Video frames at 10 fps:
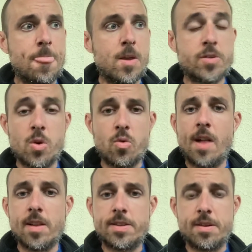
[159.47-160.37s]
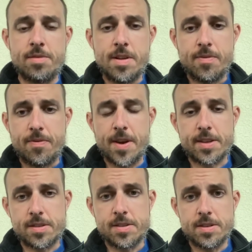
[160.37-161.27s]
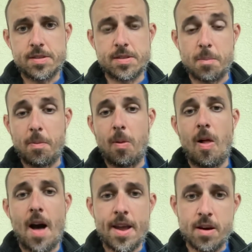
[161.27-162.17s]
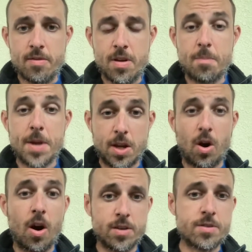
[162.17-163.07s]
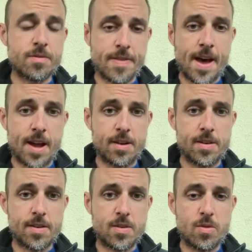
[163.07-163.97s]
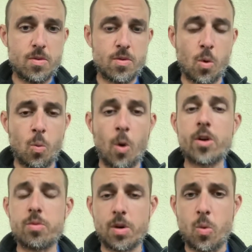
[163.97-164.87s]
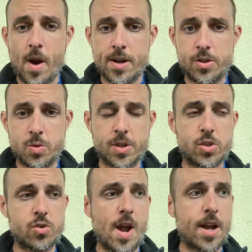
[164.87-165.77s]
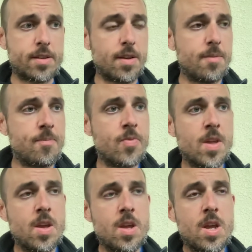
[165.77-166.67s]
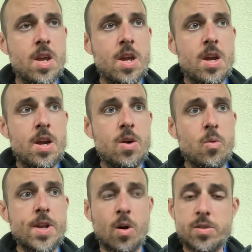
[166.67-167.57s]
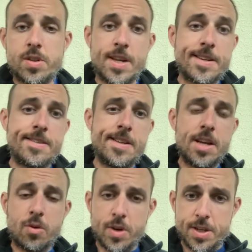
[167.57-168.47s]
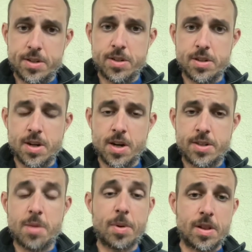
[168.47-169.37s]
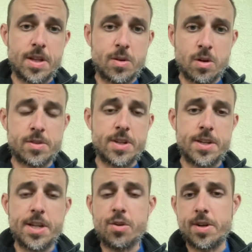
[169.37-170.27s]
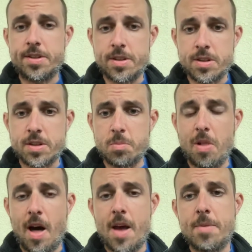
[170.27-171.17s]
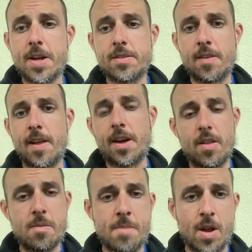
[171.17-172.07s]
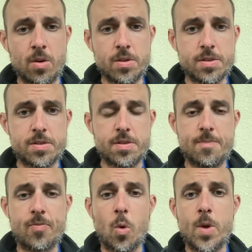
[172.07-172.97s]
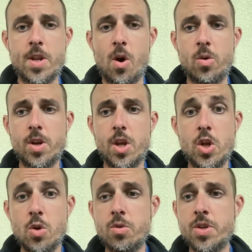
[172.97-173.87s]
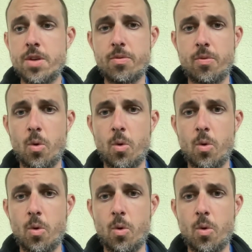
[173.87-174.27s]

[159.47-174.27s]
There's a relatively fixed supply of it because of that, the work required to extract it. We don't see a decrease, typically don't see a decrease in the supply, because unlike other metals, we don't use it